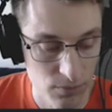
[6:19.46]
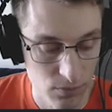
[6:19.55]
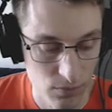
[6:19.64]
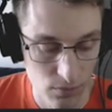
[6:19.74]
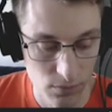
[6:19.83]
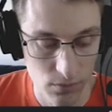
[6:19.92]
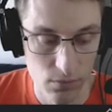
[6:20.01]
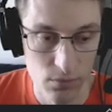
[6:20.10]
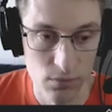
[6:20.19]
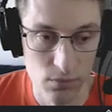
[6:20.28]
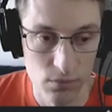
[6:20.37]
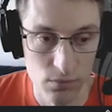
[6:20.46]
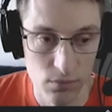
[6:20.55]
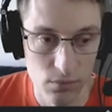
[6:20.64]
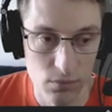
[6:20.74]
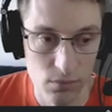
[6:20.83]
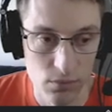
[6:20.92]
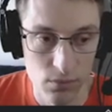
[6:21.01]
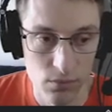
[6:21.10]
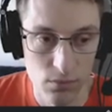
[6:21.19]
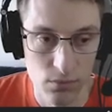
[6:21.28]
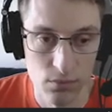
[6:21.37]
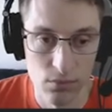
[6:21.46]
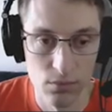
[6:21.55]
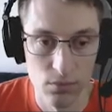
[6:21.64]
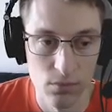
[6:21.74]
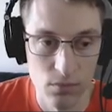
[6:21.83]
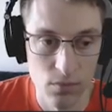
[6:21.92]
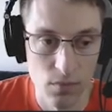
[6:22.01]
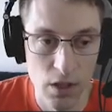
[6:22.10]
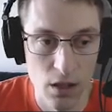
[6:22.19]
[no speech]